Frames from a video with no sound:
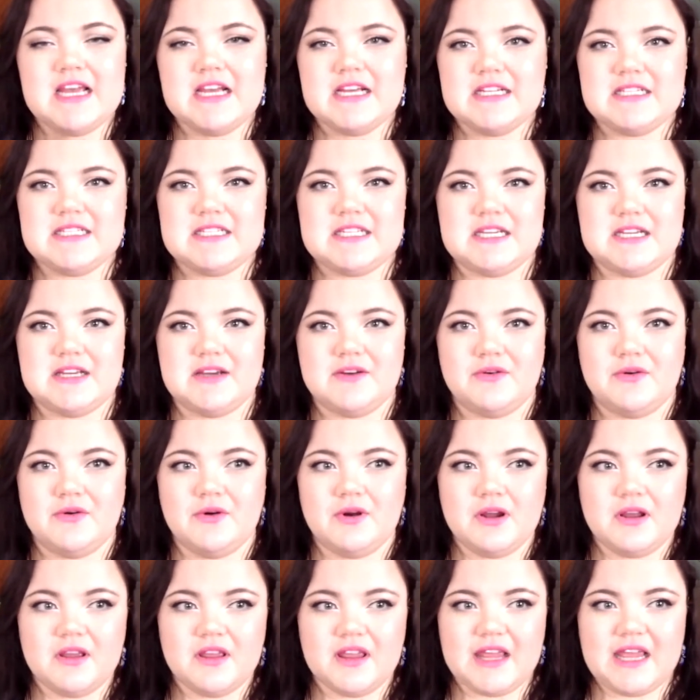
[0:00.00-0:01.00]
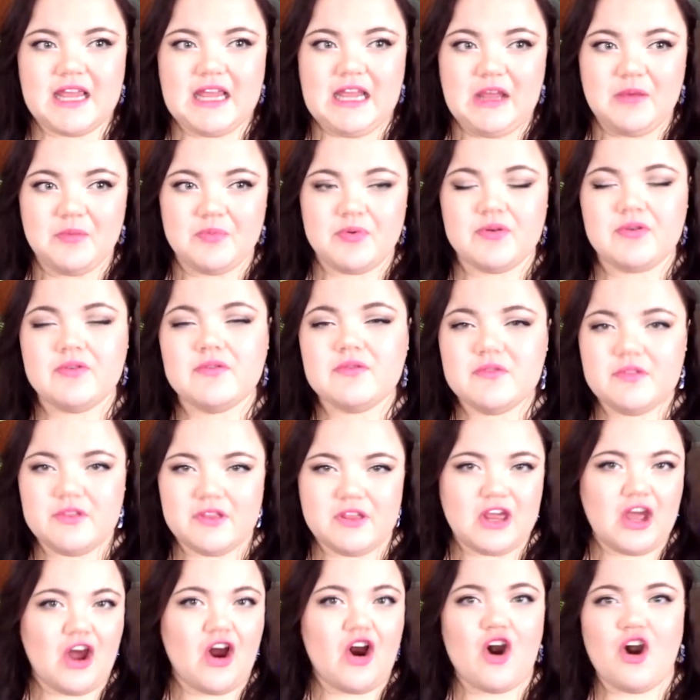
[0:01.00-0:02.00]
to keep
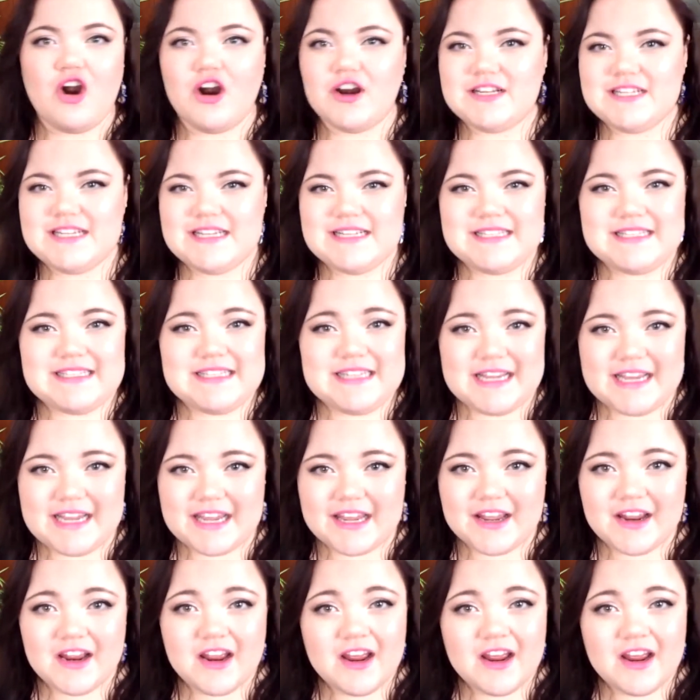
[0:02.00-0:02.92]
the artistic